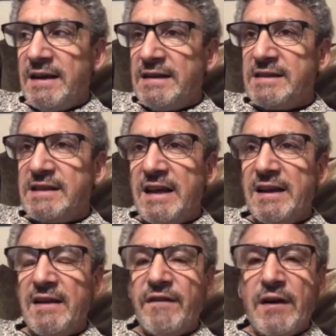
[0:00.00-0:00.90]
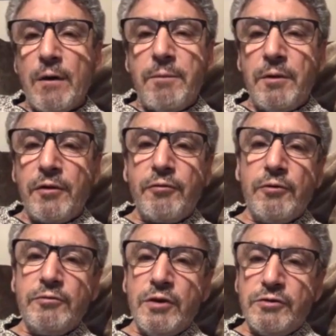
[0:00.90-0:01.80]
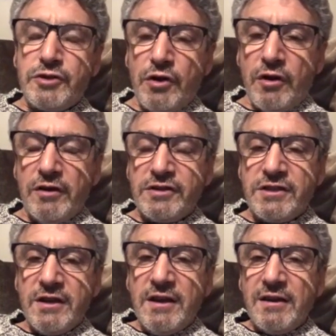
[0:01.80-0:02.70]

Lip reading: said, if I don't pull through, no charge,